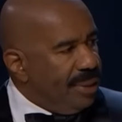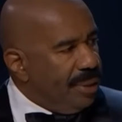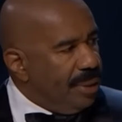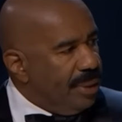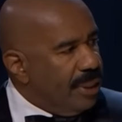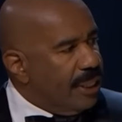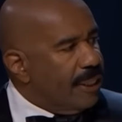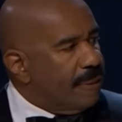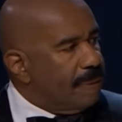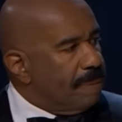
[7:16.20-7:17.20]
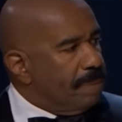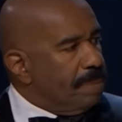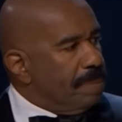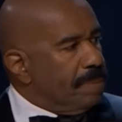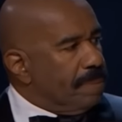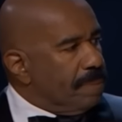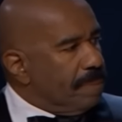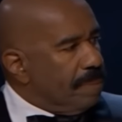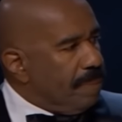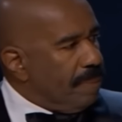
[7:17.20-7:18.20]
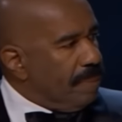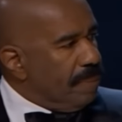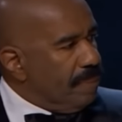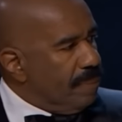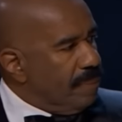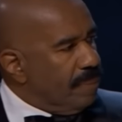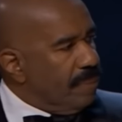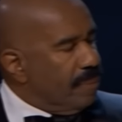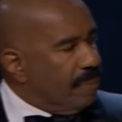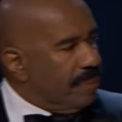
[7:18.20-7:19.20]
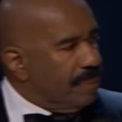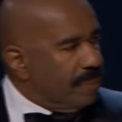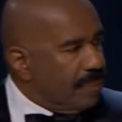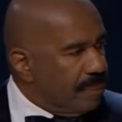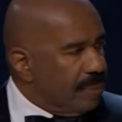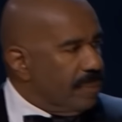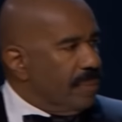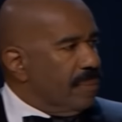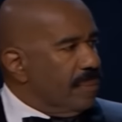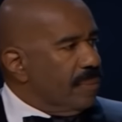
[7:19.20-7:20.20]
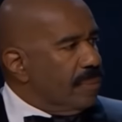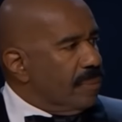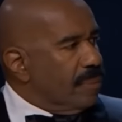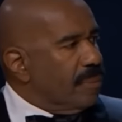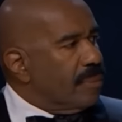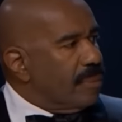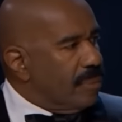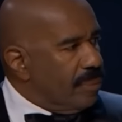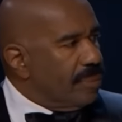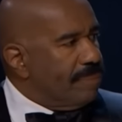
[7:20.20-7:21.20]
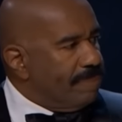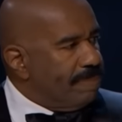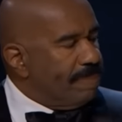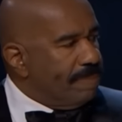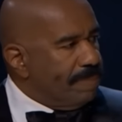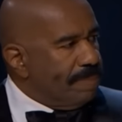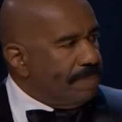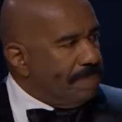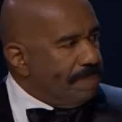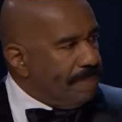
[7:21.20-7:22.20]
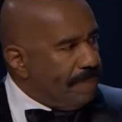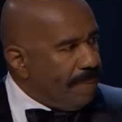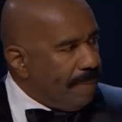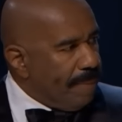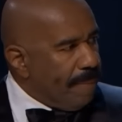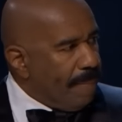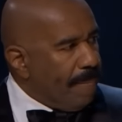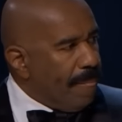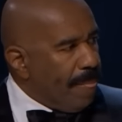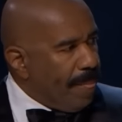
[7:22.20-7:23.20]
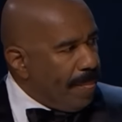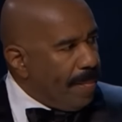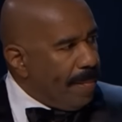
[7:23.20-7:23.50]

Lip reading: This person isn't speaking.